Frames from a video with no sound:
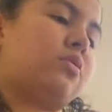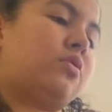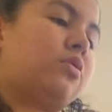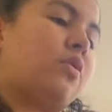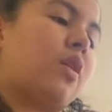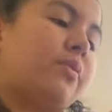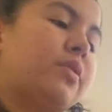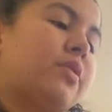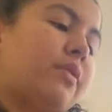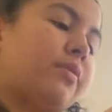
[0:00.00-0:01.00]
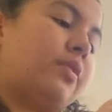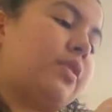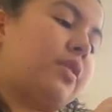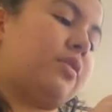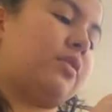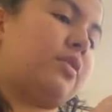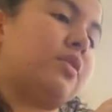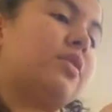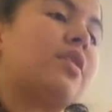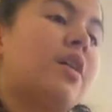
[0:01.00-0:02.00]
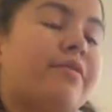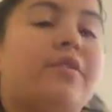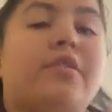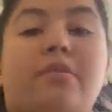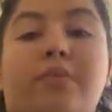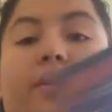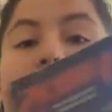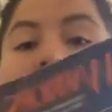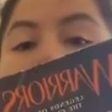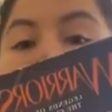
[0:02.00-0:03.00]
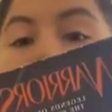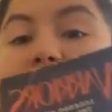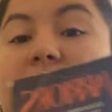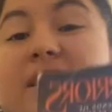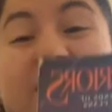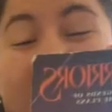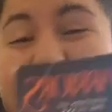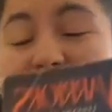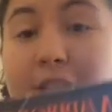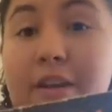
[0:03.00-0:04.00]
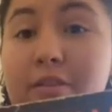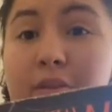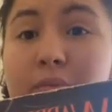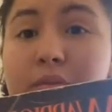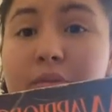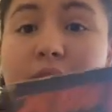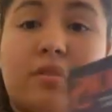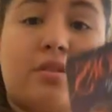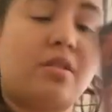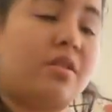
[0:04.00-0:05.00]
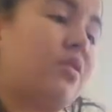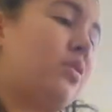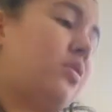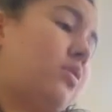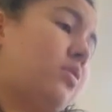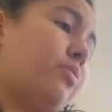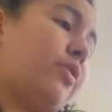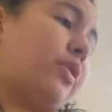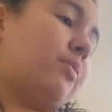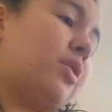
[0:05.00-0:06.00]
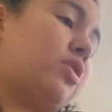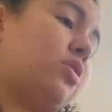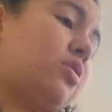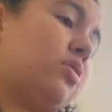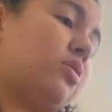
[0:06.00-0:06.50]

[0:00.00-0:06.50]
So I would definitely read this because this is like a standalone, pretty much.